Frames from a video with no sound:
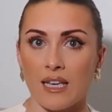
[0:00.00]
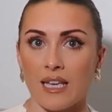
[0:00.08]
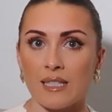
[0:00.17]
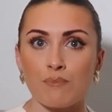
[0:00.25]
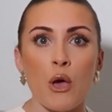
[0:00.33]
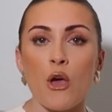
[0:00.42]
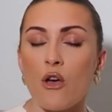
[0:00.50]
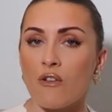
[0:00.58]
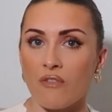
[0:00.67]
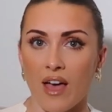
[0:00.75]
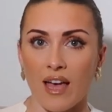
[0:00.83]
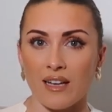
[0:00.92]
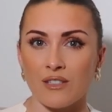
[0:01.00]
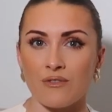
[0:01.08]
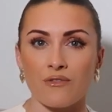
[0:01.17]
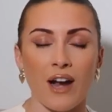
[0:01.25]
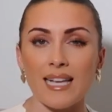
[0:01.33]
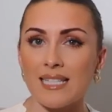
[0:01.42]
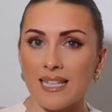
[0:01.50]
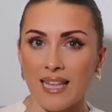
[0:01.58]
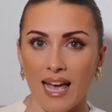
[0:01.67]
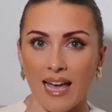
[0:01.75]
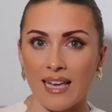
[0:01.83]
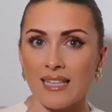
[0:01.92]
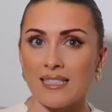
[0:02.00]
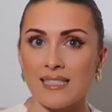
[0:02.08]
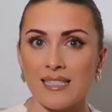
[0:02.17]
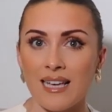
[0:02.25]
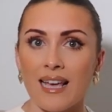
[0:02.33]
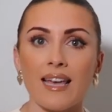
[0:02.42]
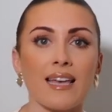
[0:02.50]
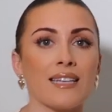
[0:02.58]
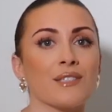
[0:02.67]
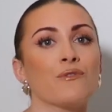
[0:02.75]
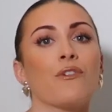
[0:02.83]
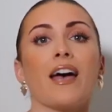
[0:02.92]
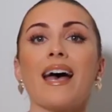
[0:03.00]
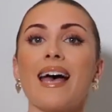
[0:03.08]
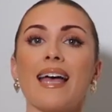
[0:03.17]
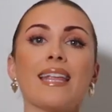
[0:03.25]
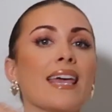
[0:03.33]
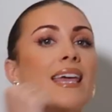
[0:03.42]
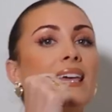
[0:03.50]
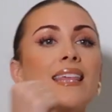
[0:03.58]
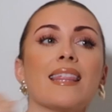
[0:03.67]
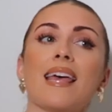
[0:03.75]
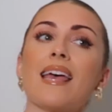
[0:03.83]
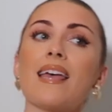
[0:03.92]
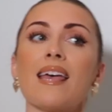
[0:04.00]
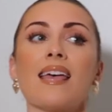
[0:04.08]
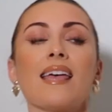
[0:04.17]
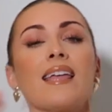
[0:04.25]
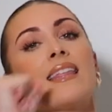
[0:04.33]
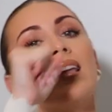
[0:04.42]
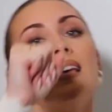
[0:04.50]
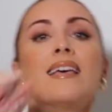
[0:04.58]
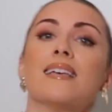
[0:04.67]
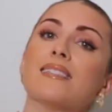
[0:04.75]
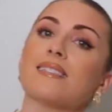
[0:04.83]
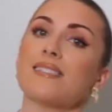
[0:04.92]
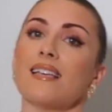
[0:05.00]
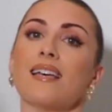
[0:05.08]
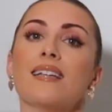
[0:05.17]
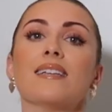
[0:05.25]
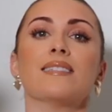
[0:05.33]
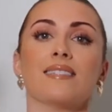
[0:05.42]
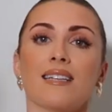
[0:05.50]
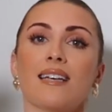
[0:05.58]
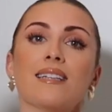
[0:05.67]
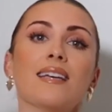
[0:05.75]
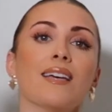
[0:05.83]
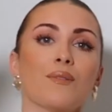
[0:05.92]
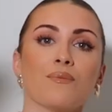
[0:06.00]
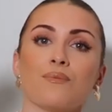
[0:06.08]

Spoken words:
It's perfect. Friday night. It's Friday then. Saturday, Sunday.